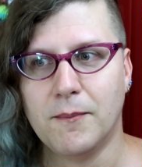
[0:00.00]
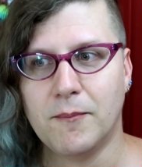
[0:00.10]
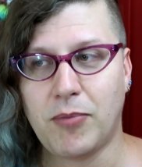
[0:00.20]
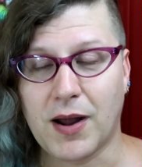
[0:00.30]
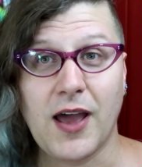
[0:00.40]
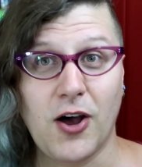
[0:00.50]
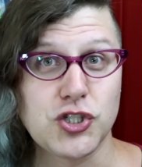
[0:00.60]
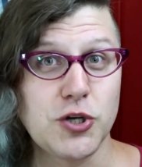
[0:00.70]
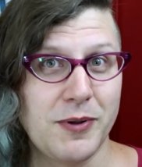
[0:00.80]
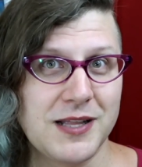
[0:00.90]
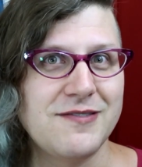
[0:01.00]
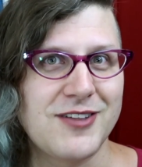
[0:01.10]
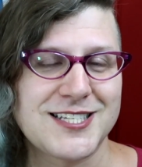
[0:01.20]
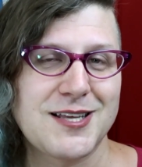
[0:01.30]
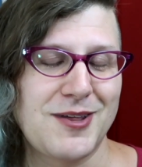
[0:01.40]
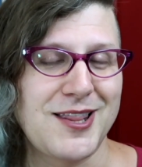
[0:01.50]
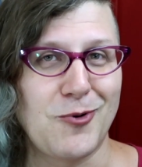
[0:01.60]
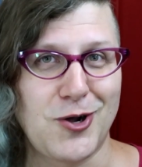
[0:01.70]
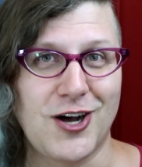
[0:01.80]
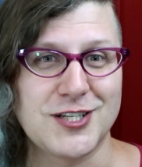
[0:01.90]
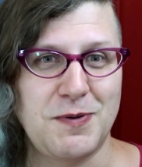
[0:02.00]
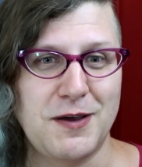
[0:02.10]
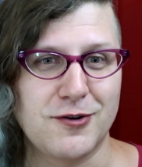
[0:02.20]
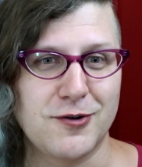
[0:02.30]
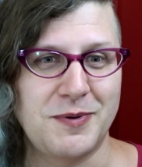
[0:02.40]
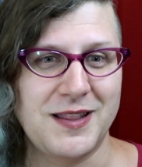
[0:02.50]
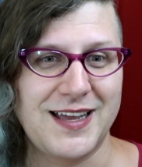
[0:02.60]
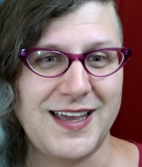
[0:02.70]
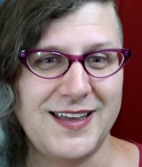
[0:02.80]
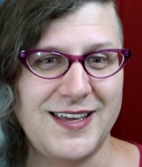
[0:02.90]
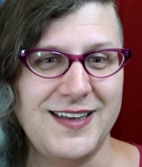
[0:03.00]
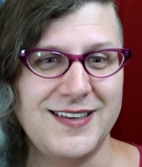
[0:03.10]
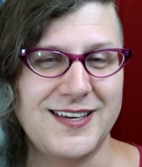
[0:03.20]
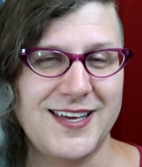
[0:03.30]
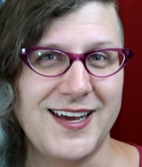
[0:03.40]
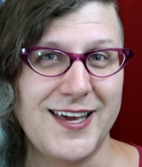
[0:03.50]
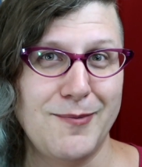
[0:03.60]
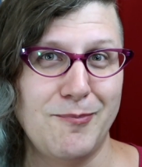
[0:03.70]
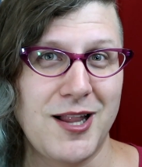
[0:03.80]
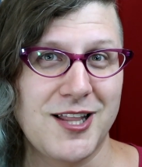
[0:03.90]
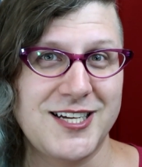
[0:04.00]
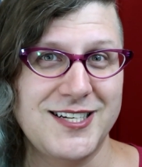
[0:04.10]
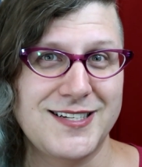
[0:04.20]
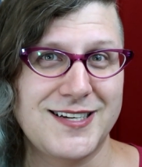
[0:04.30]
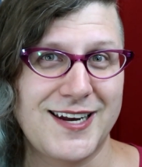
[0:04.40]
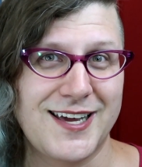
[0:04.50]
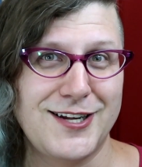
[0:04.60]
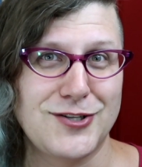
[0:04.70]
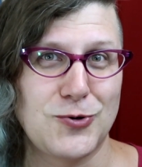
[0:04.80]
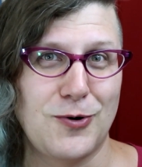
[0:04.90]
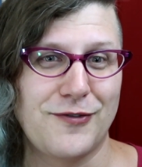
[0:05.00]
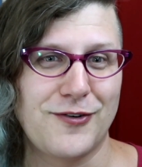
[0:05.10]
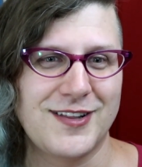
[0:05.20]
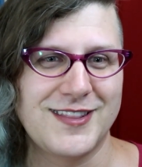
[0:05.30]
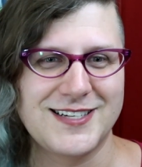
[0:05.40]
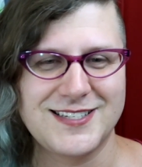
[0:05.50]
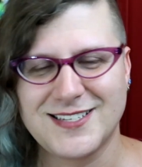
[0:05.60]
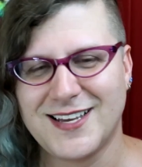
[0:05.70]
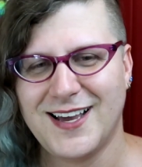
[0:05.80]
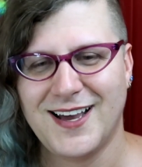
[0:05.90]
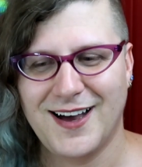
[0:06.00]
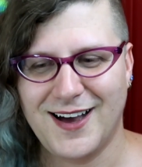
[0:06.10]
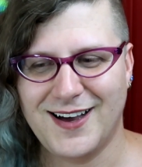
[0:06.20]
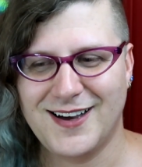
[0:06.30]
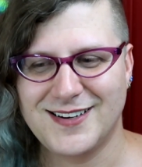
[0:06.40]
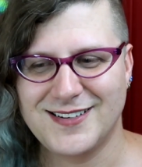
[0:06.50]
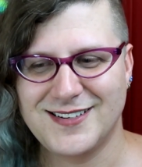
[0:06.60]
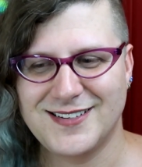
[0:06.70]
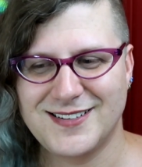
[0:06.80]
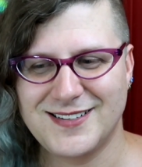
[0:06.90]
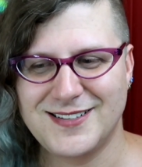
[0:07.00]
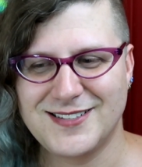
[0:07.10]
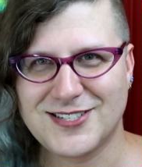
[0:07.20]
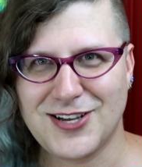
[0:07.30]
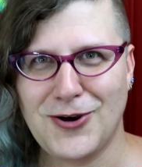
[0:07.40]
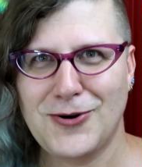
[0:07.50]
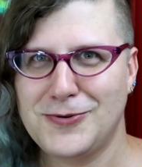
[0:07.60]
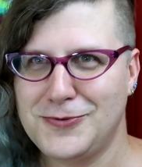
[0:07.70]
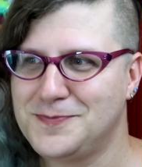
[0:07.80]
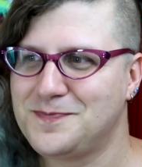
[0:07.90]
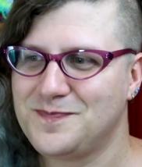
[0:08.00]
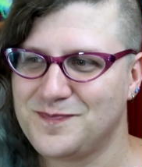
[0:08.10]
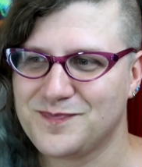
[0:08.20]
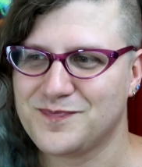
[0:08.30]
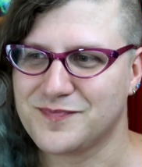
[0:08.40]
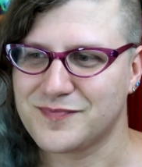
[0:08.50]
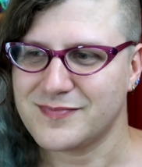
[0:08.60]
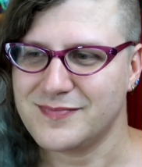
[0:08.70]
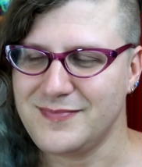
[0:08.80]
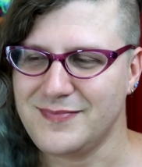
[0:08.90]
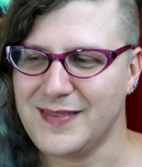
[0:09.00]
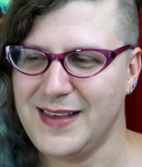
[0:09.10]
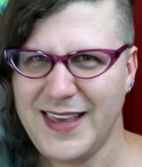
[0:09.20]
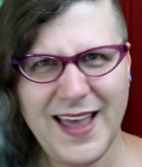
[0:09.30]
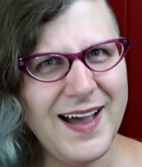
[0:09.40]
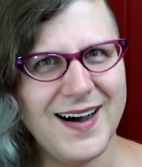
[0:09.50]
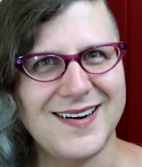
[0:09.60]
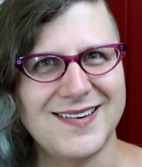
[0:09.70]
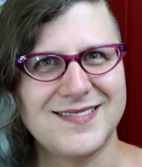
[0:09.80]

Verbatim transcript: But I also believe that it's something that would cause Peter to be like, can, can I get a mulligan? Can I get a do-over on this? Uh, so, yeah.